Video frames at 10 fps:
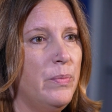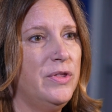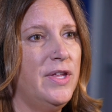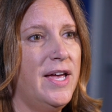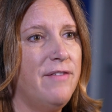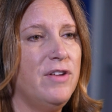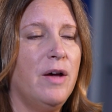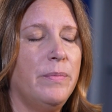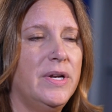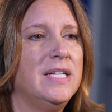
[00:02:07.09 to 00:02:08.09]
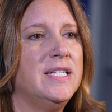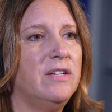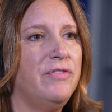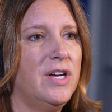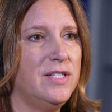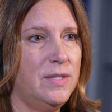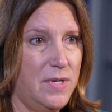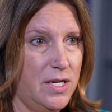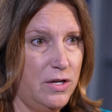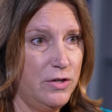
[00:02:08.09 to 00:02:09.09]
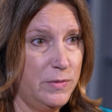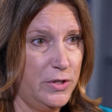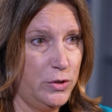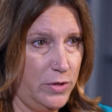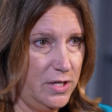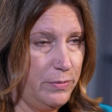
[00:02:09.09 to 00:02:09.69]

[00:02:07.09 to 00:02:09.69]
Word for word: but they have not been identified to be in our special ed